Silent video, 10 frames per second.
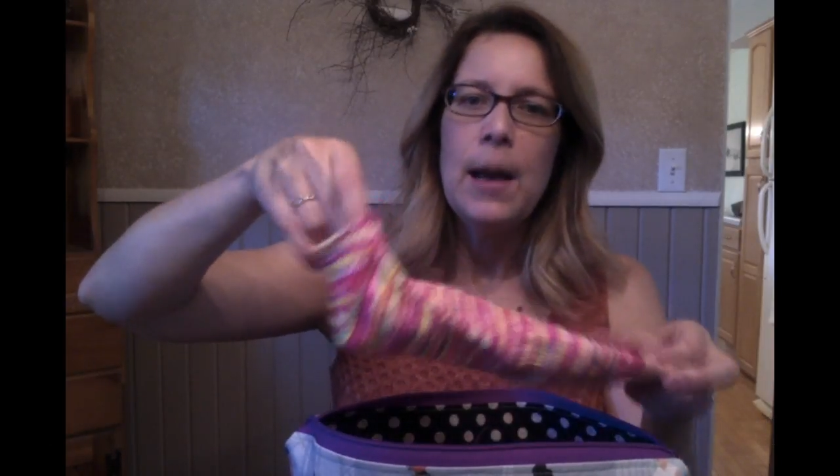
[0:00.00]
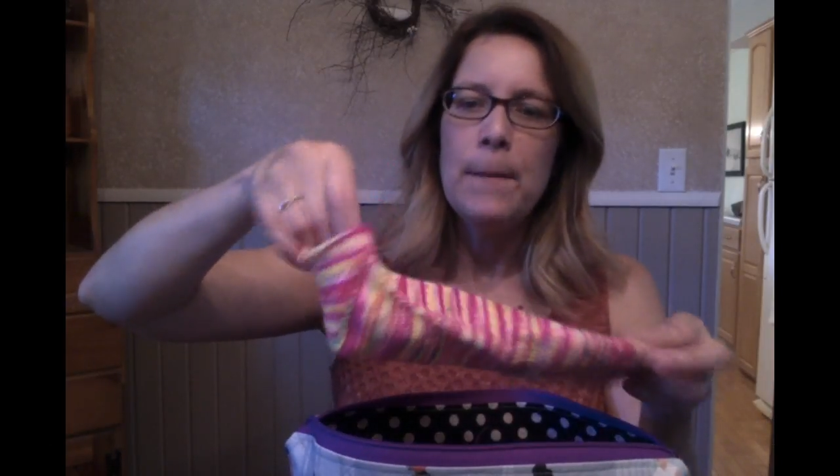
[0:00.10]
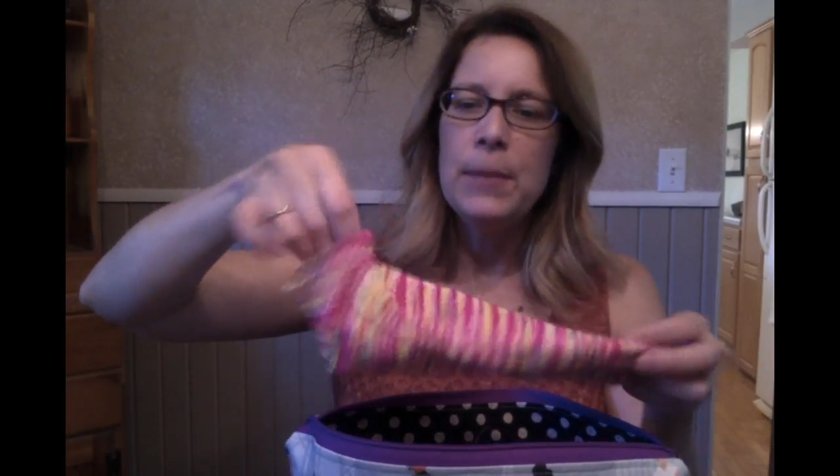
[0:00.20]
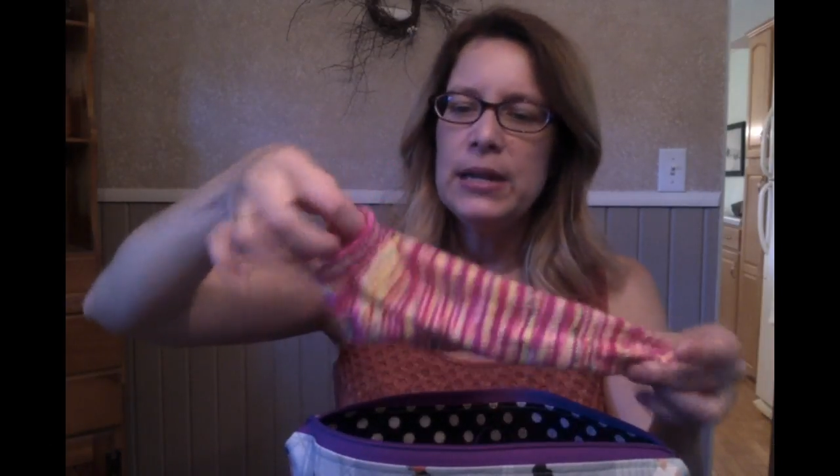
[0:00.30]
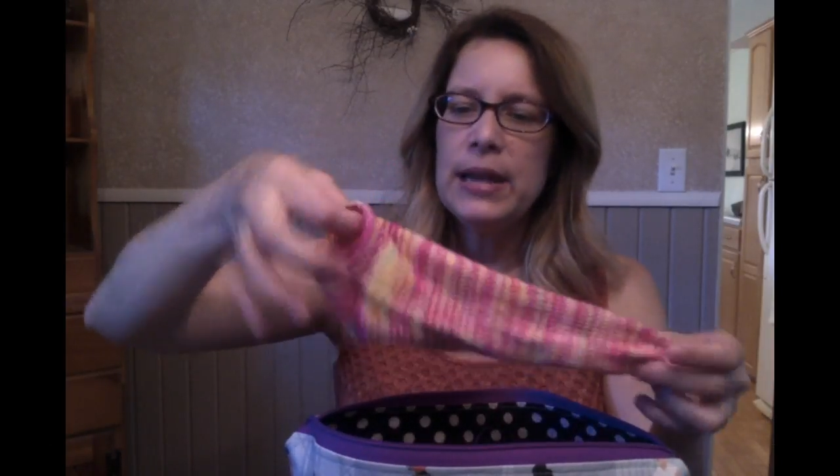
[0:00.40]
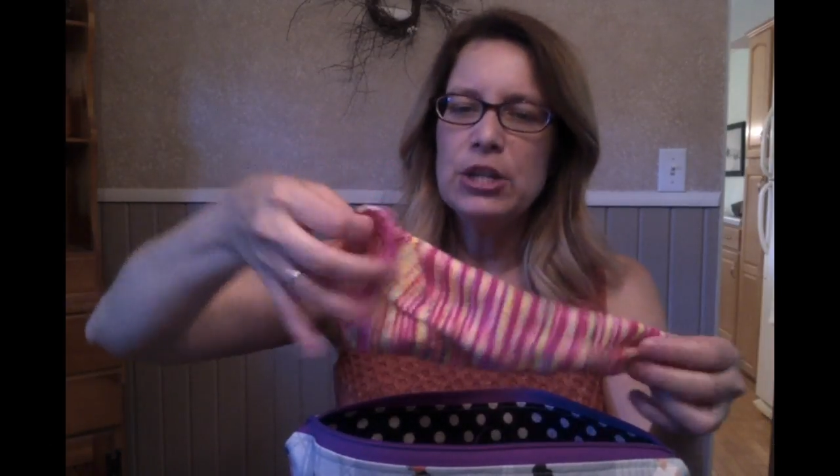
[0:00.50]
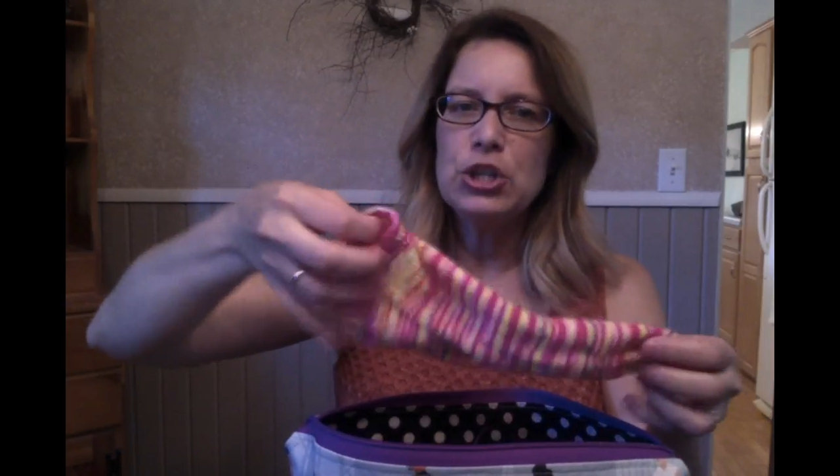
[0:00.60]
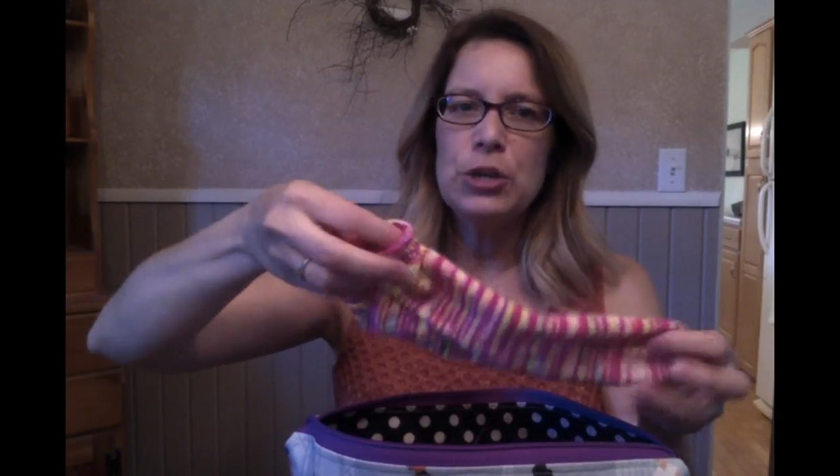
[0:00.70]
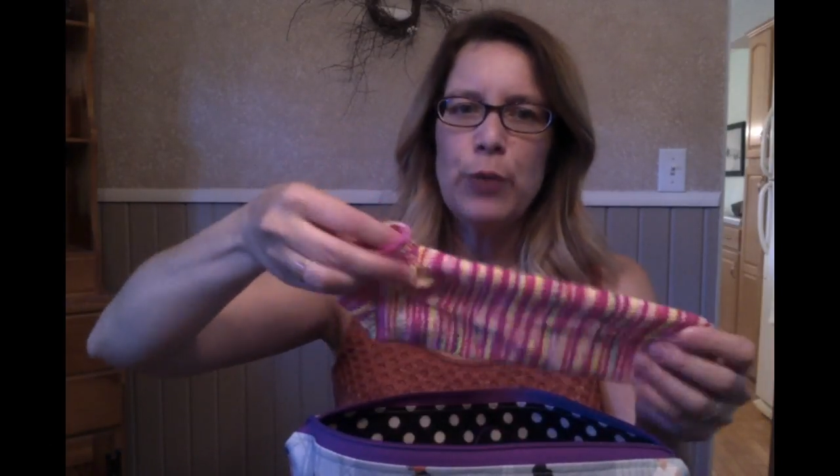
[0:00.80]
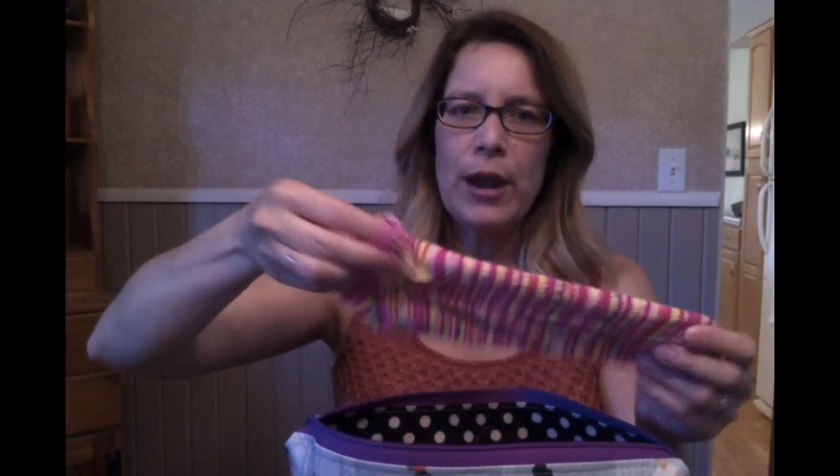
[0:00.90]
but it
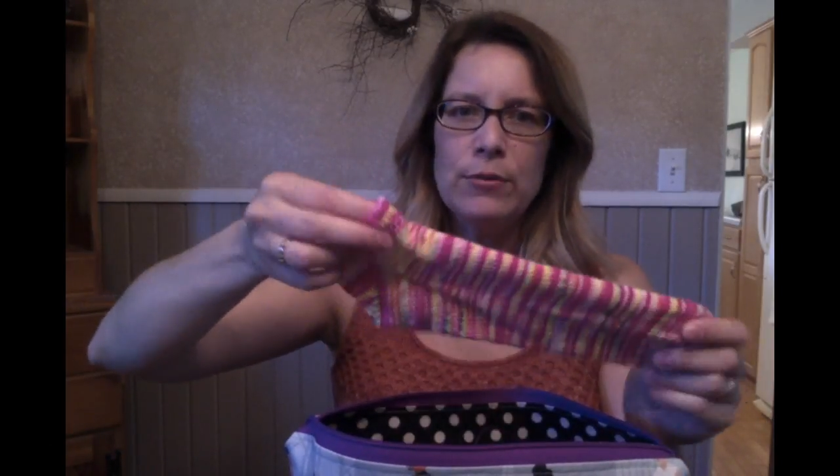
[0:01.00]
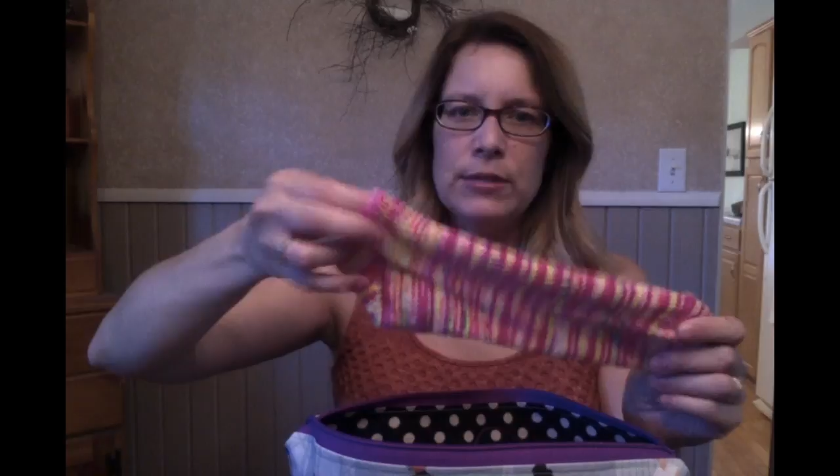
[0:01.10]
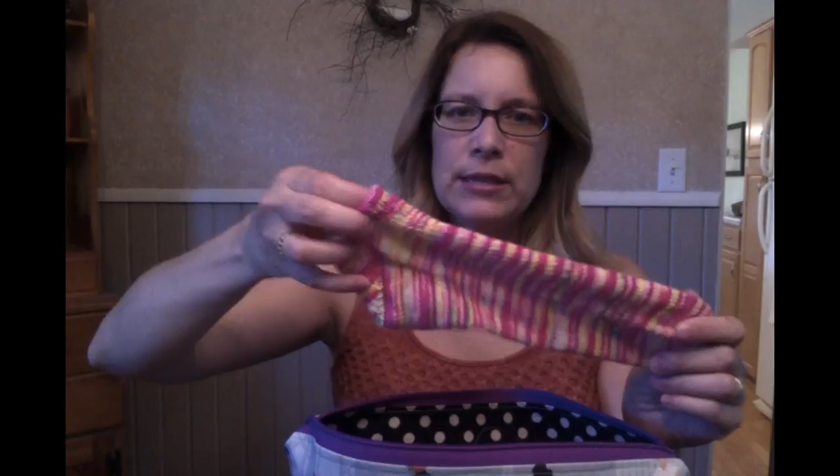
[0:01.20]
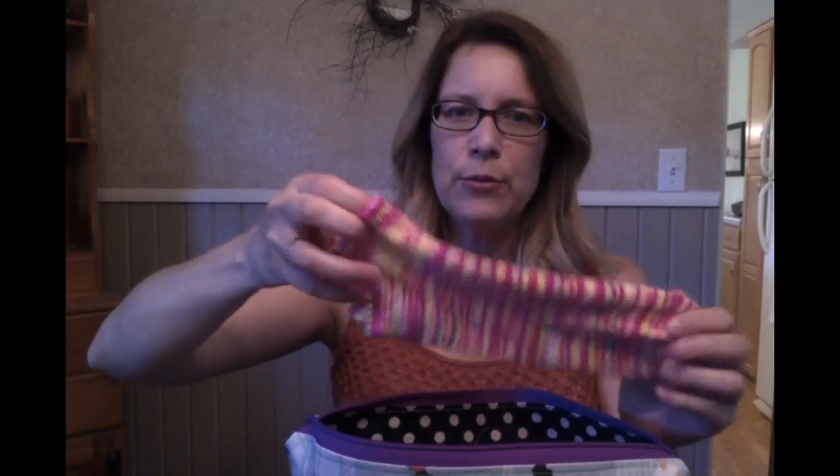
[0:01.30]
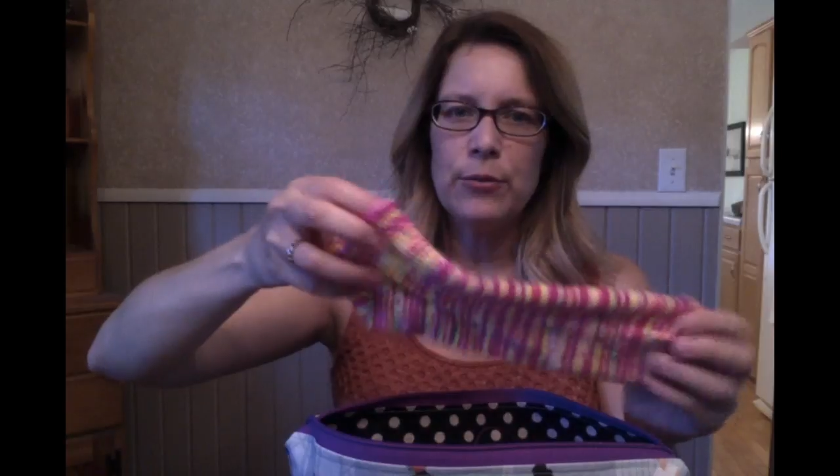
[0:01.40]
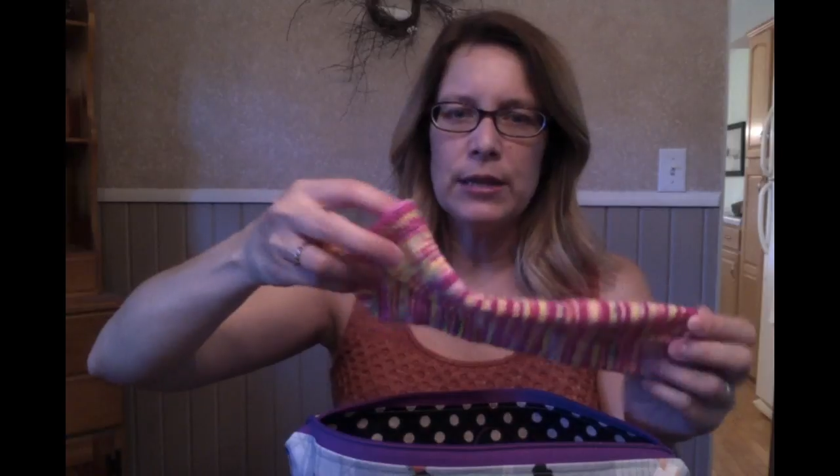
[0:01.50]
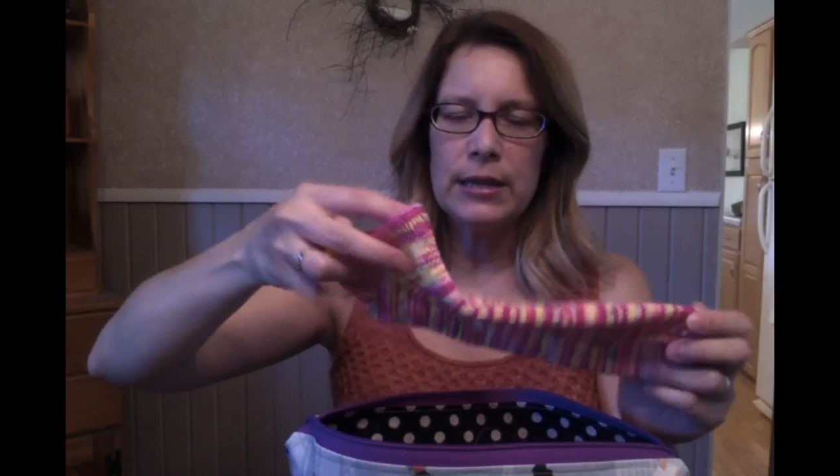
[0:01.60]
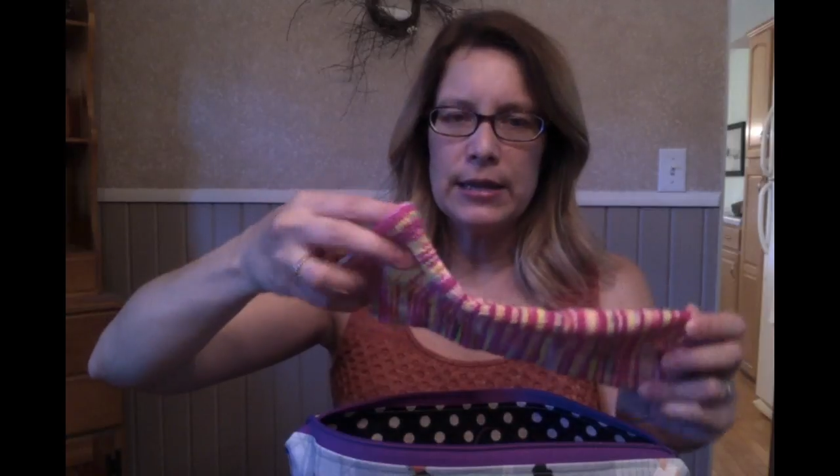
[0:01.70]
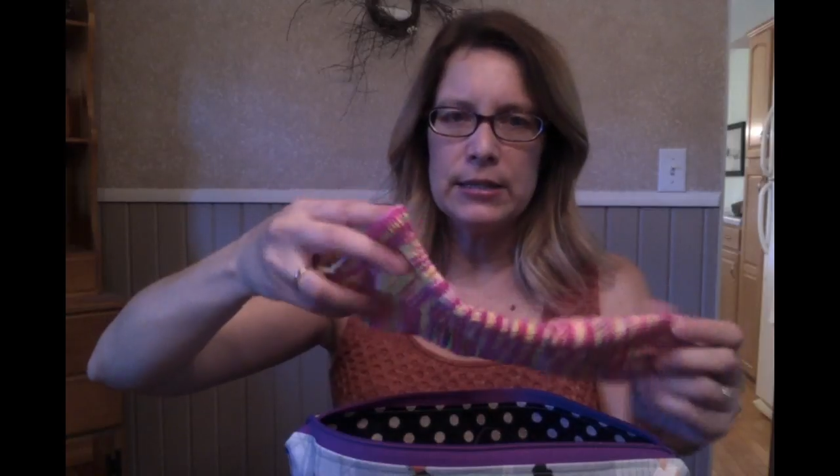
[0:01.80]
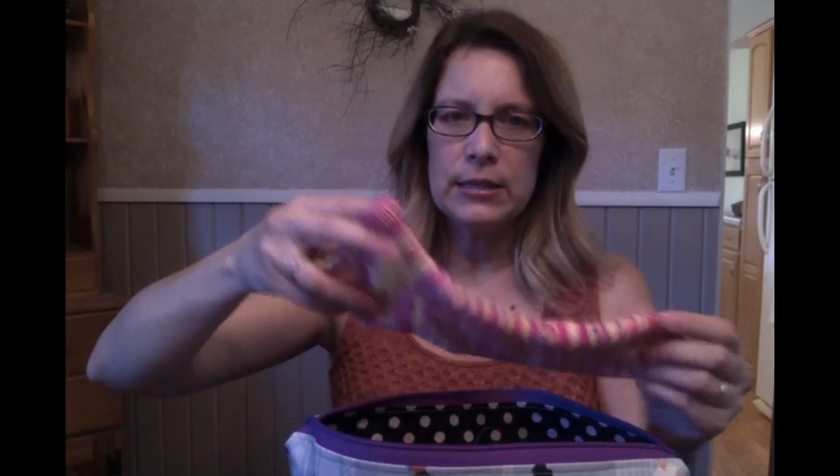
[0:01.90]
actually rounds out really
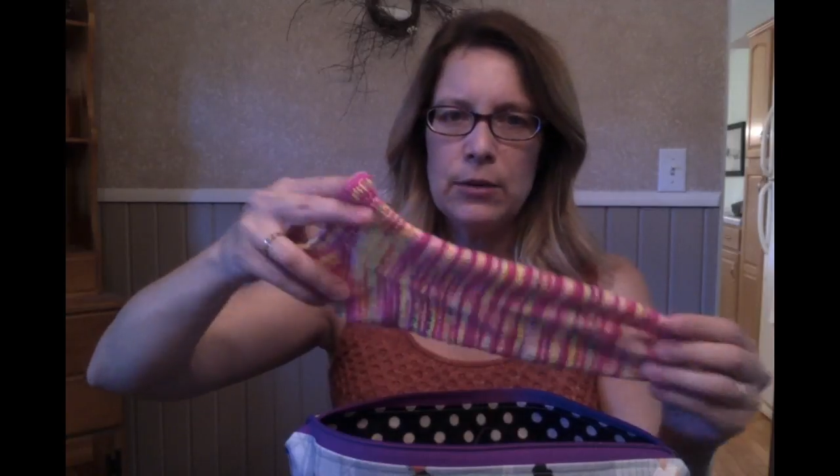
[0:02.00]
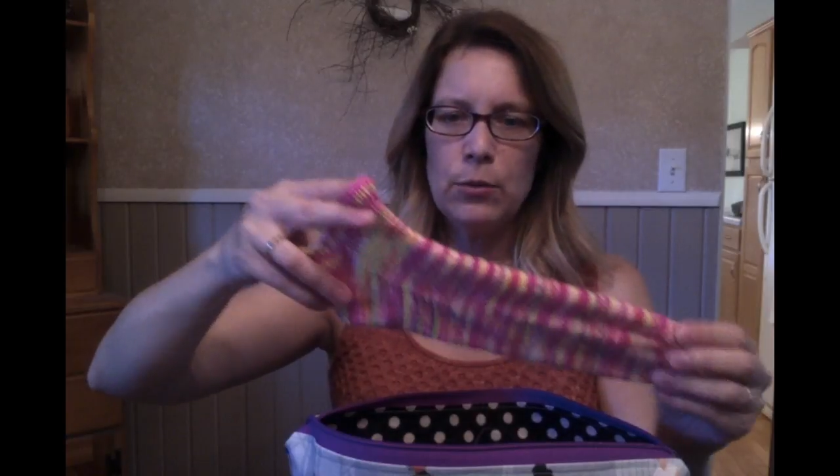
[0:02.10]
nicely